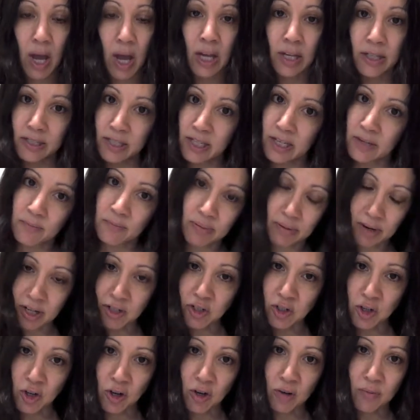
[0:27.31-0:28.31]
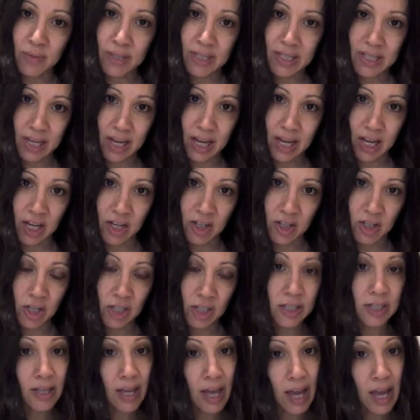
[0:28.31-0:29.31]
deep pressure massage
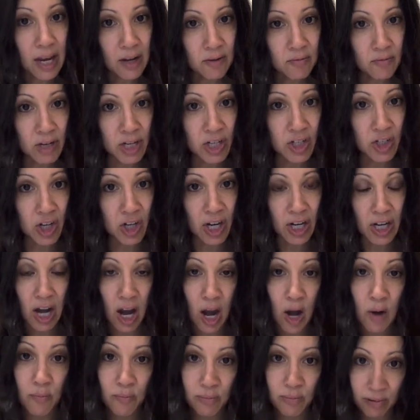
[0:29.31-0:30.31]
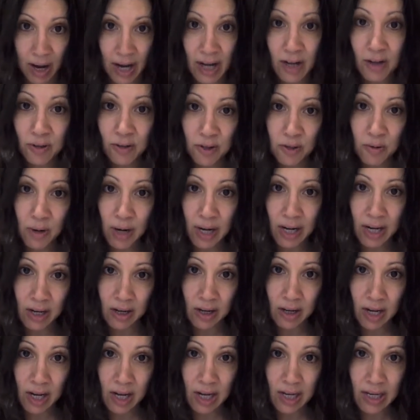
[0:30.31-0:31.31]
to the head region prior to a
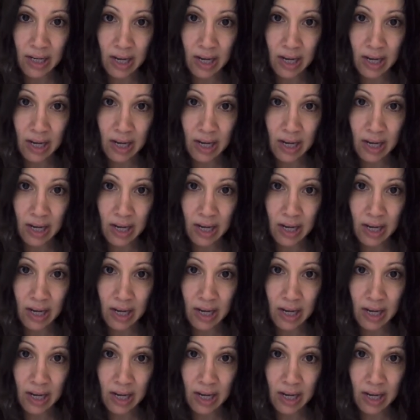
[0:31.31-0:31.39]
haircut